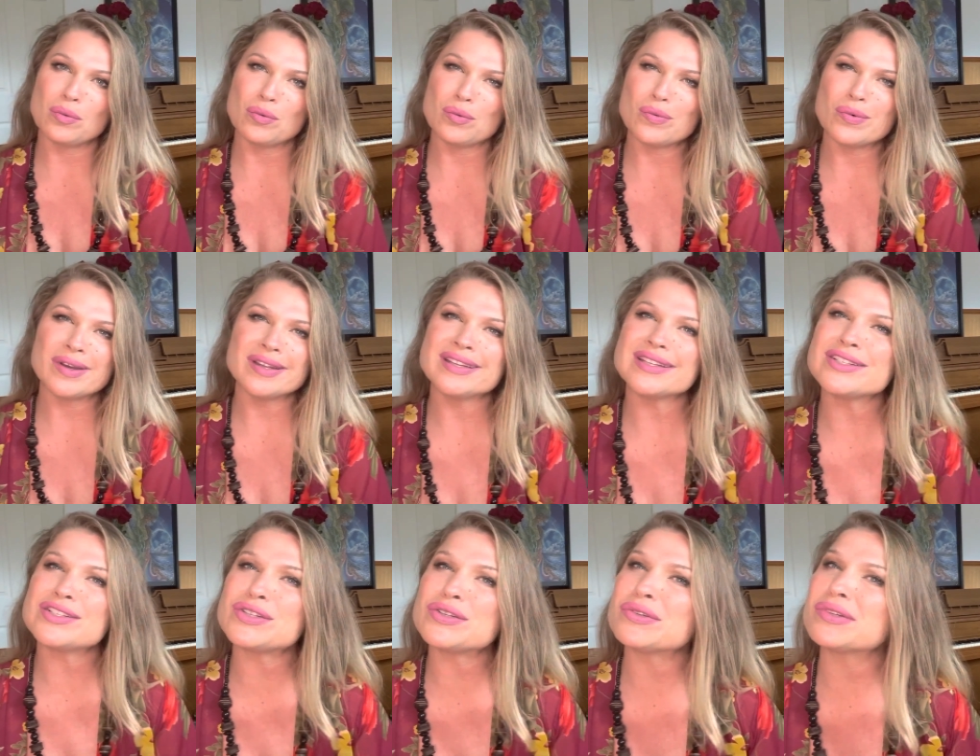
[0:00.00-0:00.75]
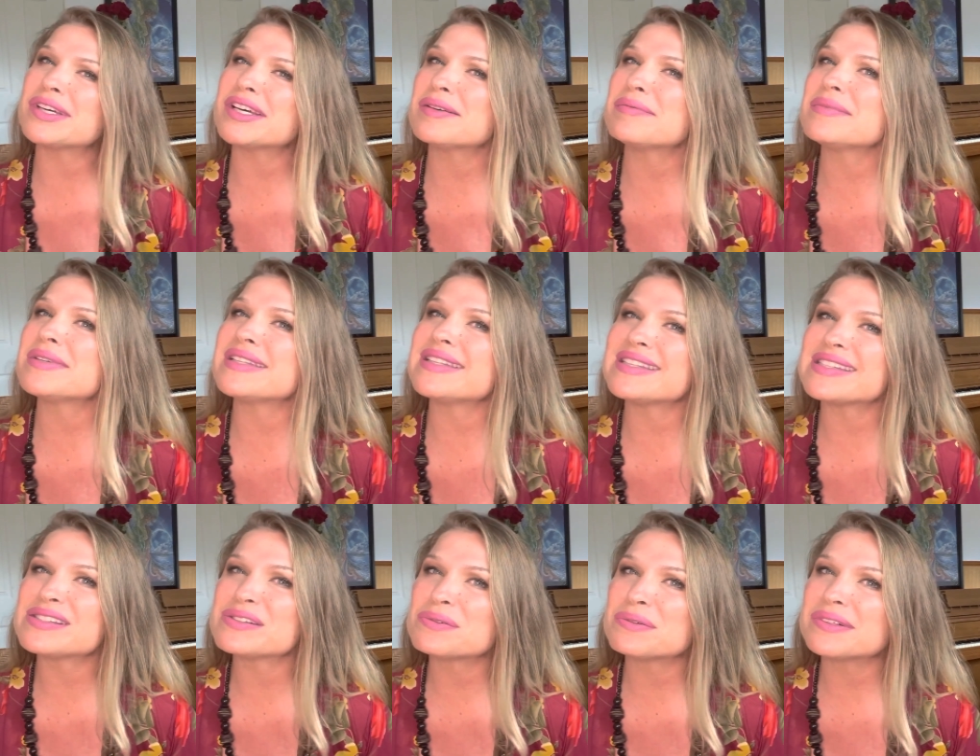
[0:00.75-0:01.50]
What did you come to
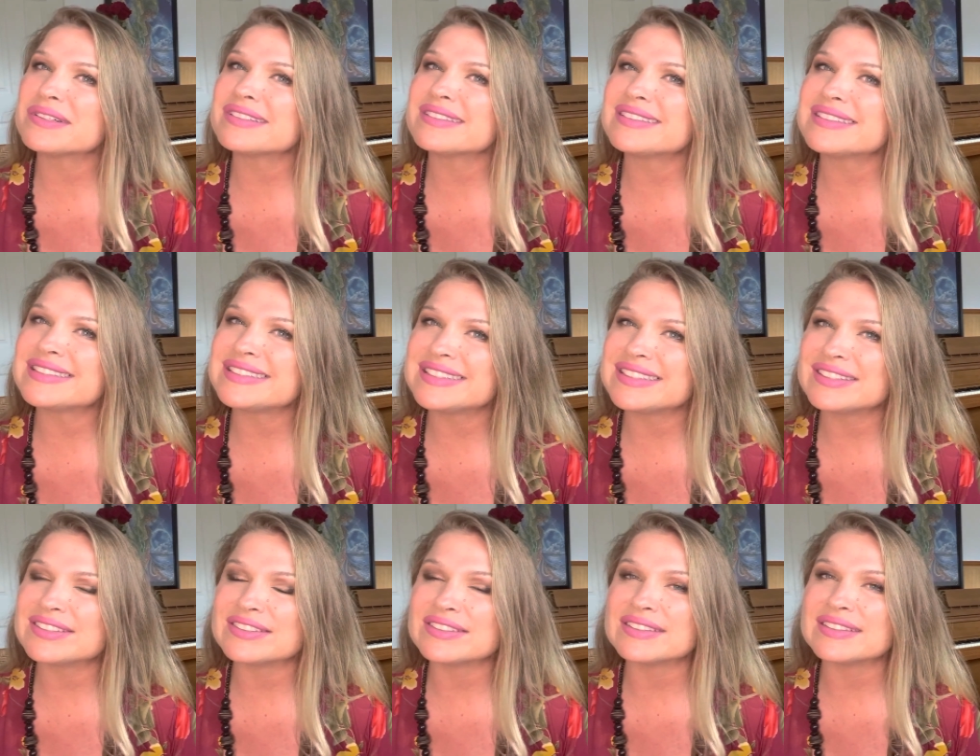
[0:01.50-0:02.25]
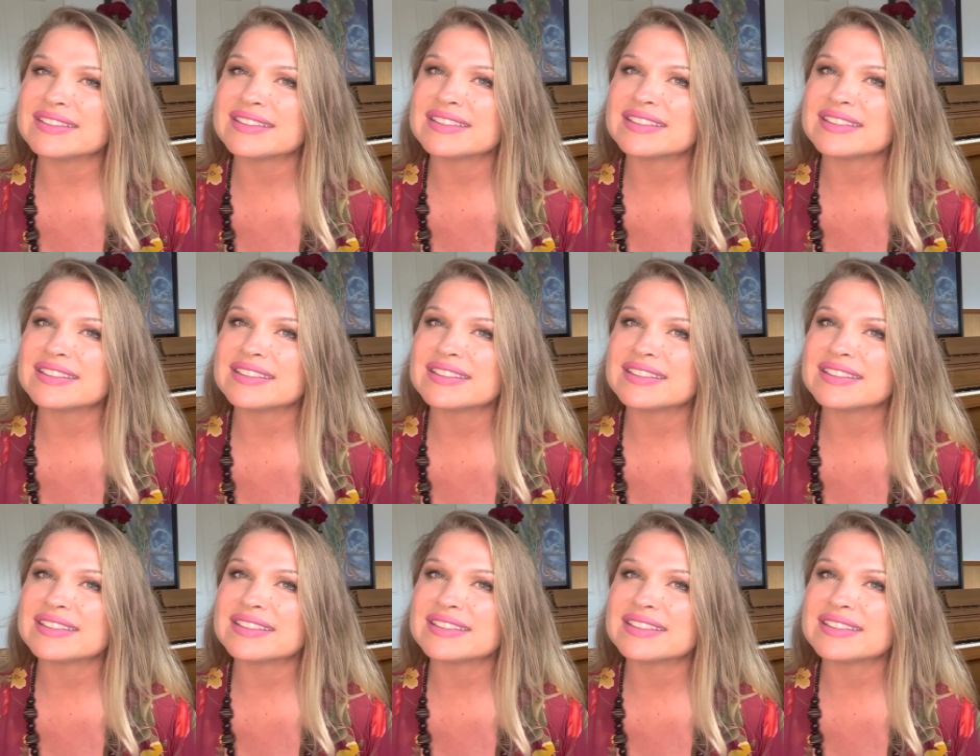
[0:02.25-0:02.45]
this world to do?